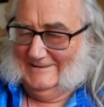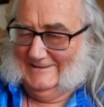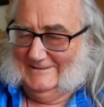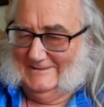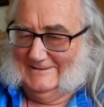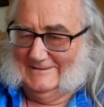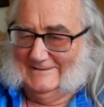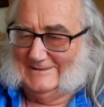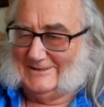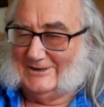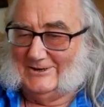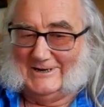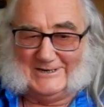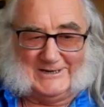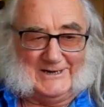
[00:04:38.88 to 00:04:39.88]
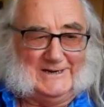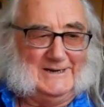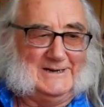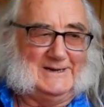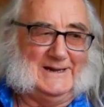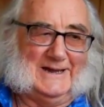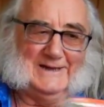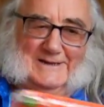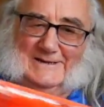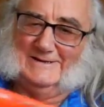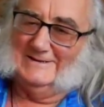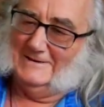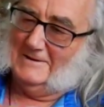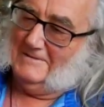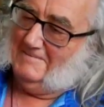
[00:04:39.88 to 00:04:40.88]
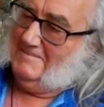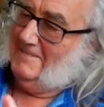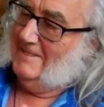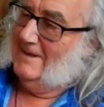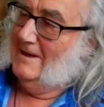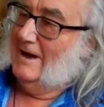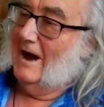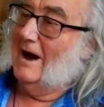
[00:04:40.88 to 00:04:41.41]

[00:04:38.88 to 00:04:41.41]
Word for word: Oh, exciting, isn't it? Isn't it?